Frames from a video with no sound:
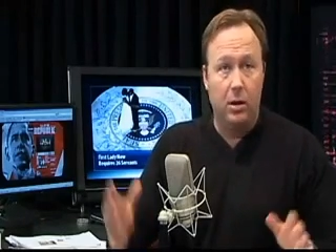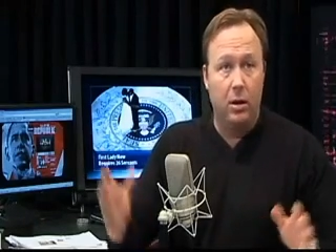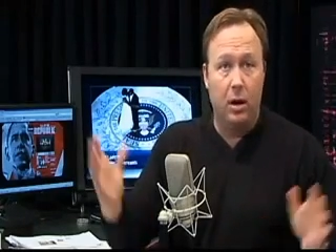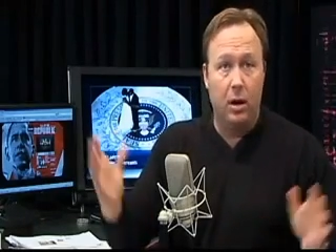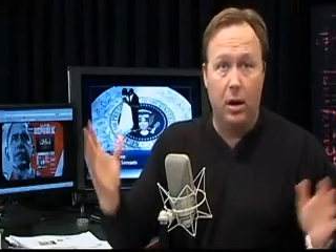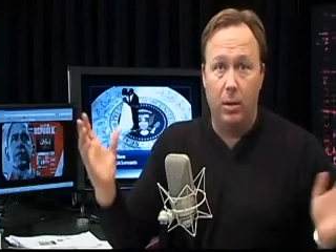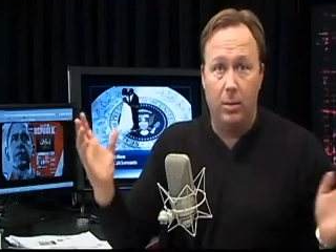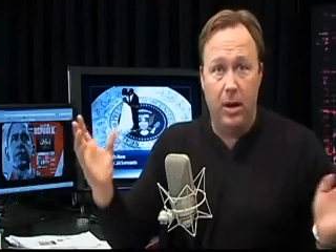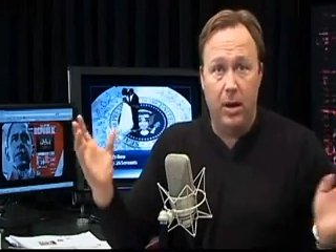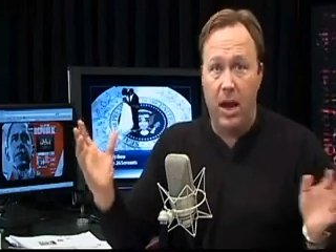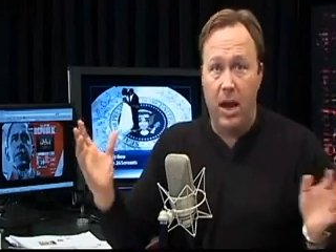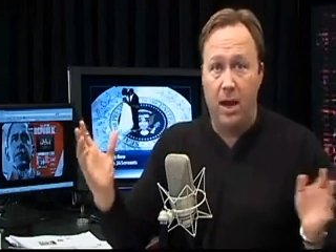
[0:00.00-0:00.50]

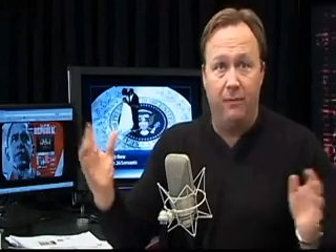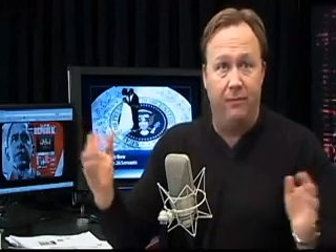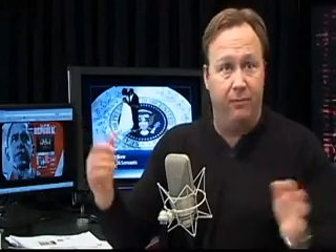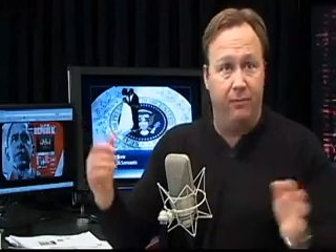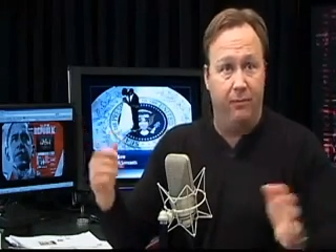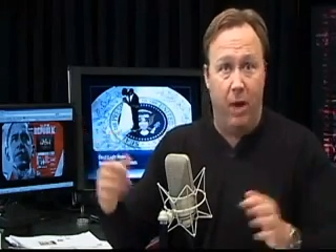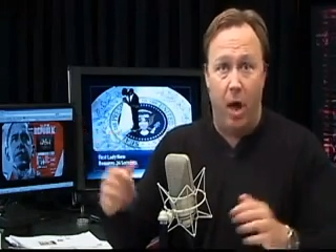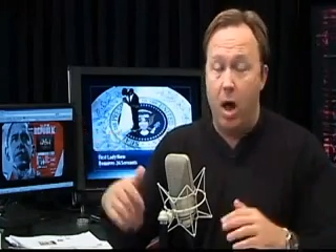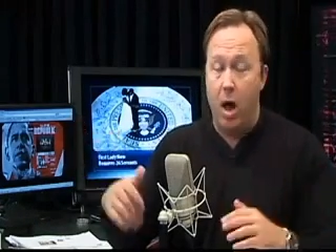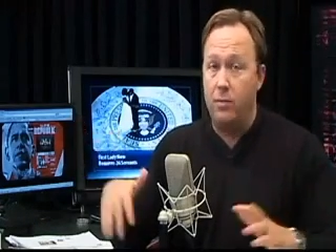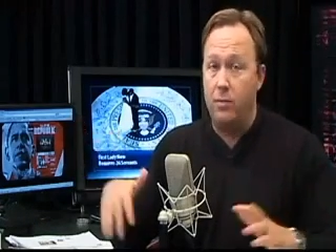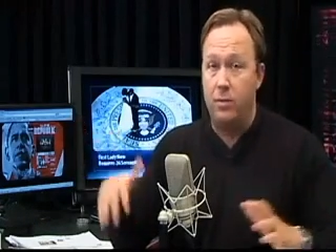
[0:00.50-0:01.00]
literally, we
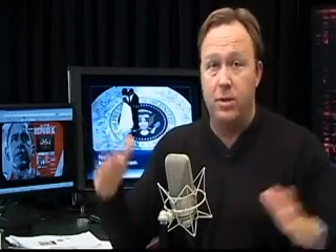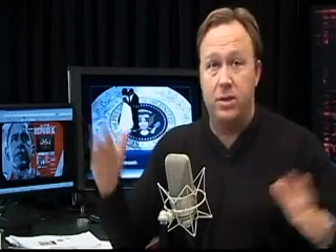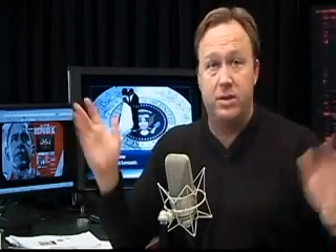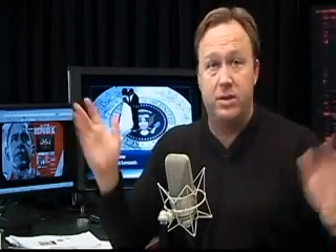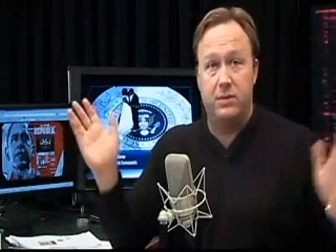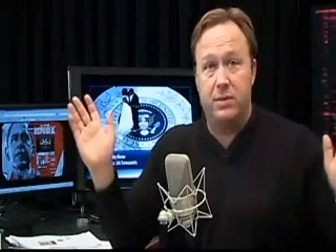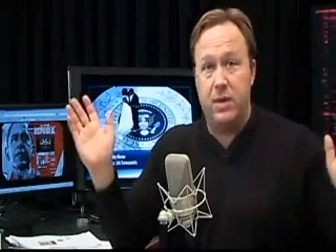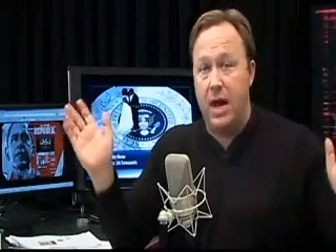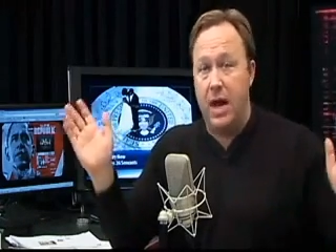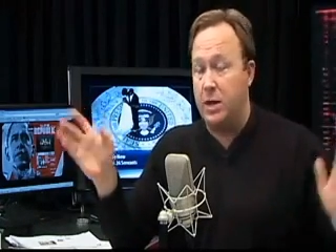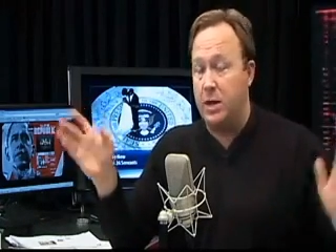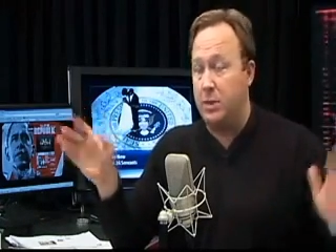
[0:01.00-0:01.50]
have
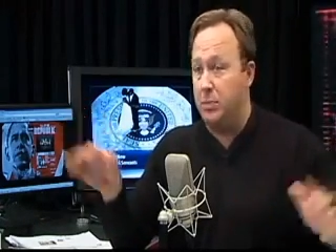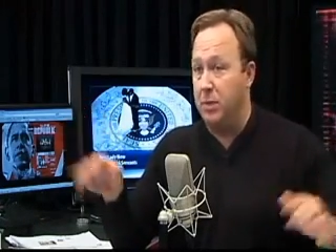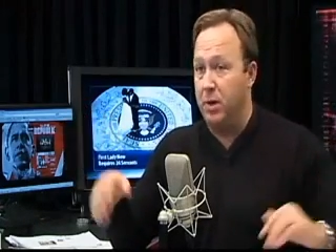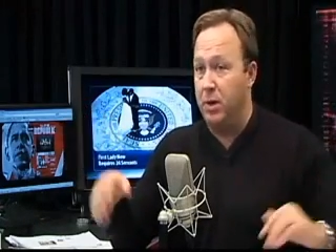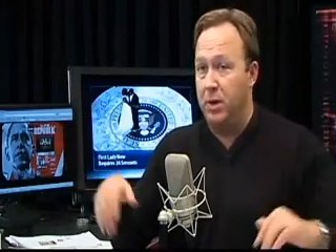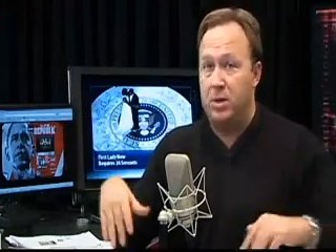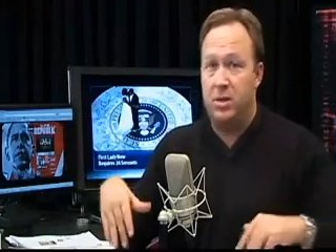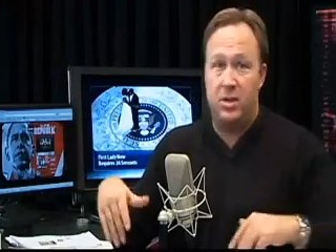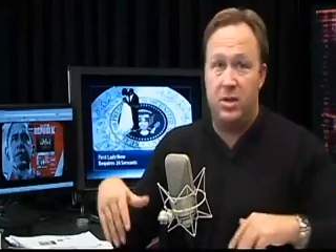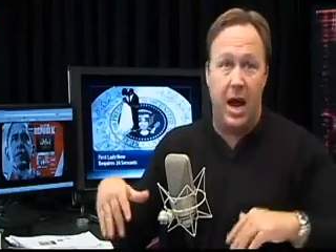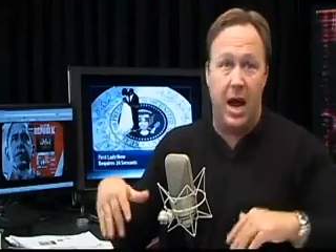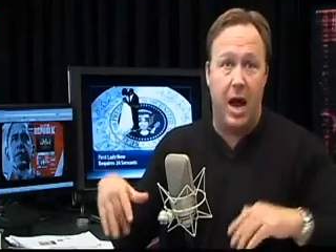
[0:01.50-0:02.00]
hundreds of
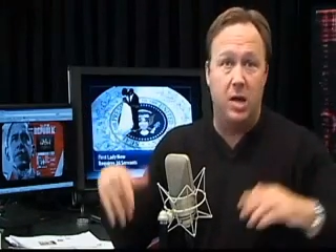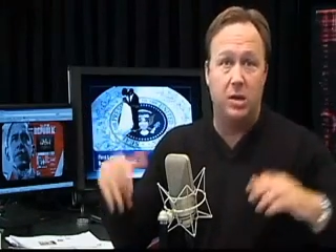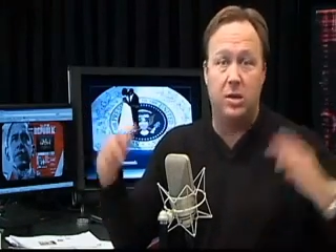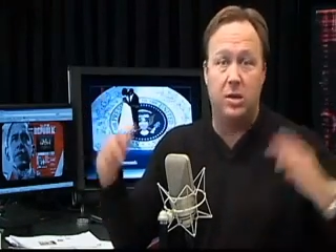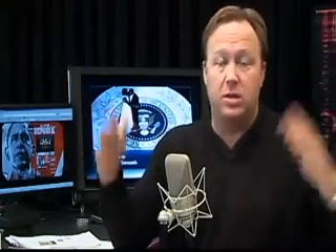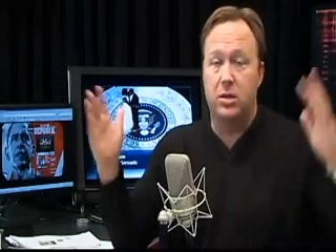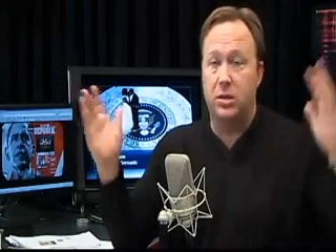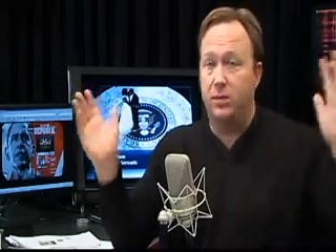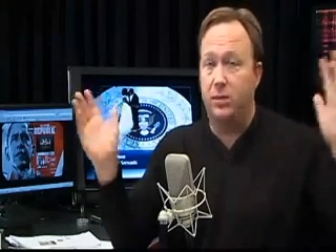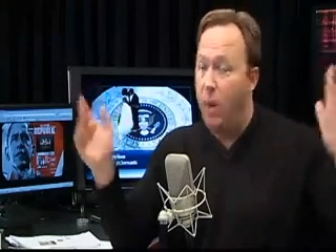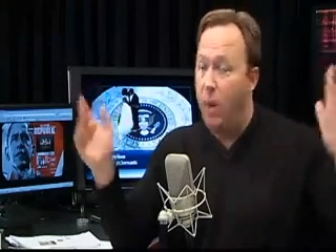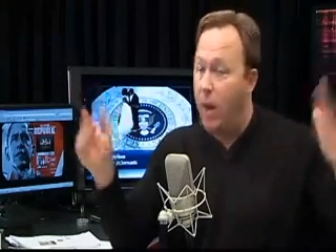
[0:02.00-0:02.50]
textbooks,
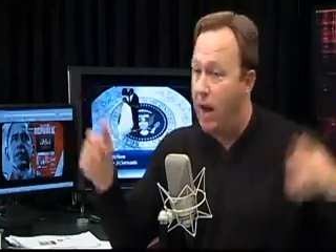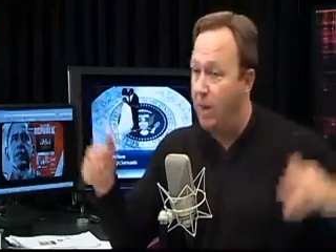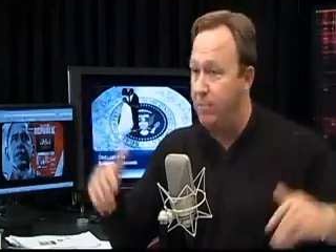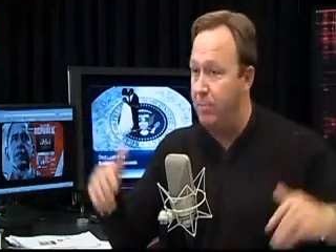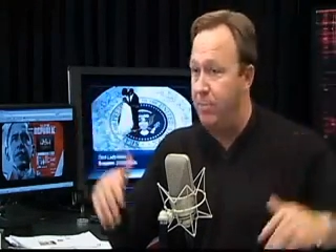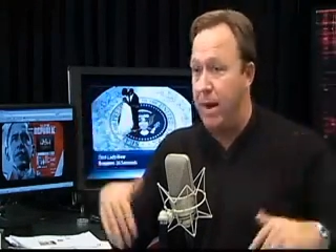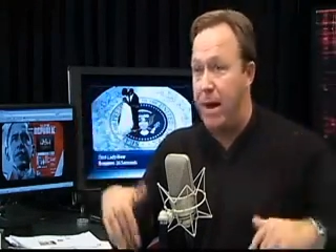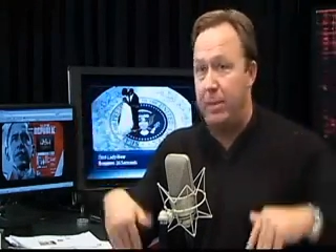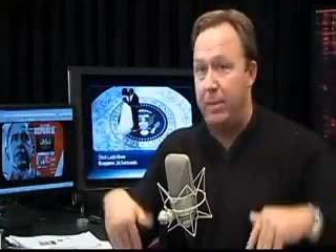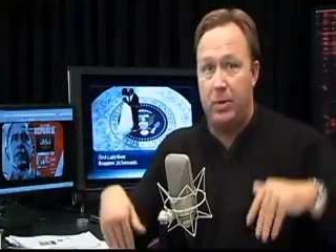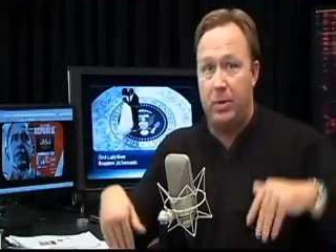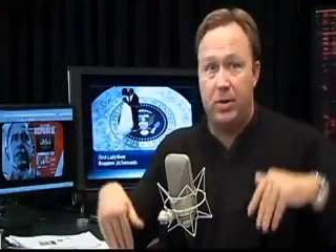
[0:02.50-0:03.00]
thousands of
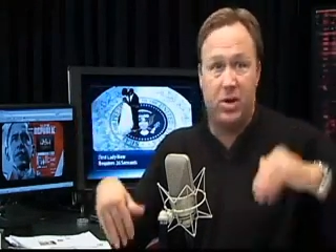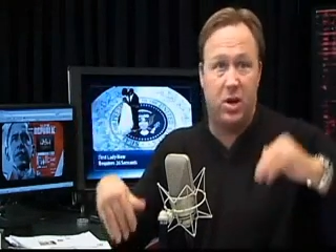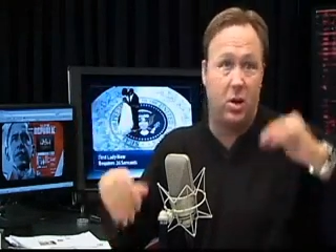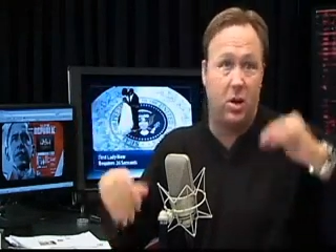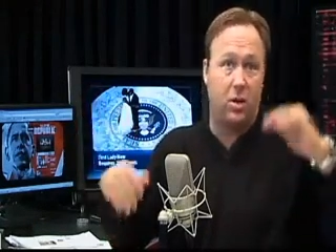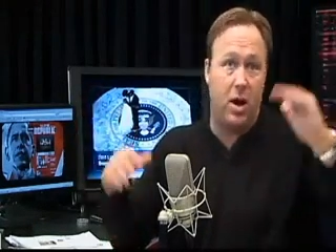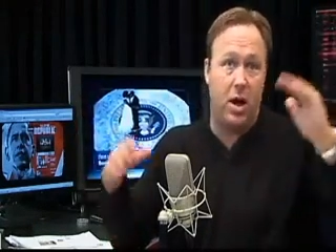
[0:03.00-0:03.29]
white papers,